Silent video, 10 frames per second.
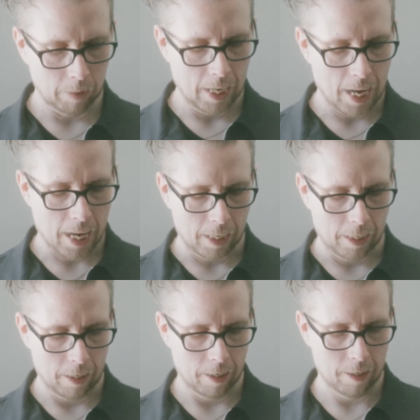And
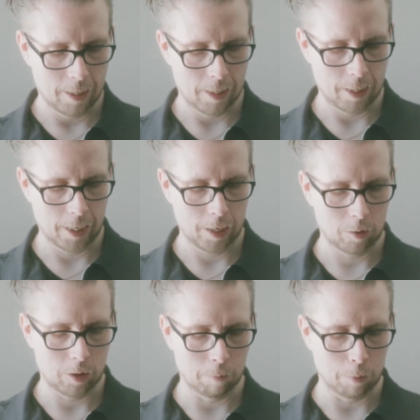I
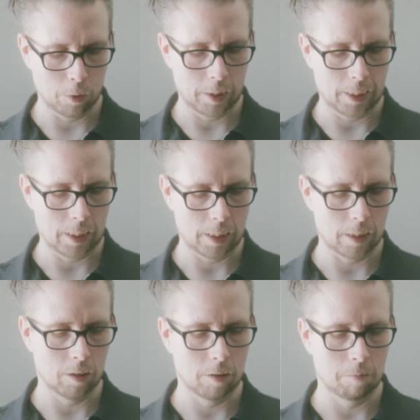also bought this
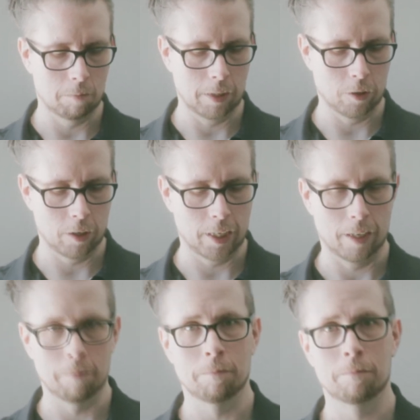on Mallorca.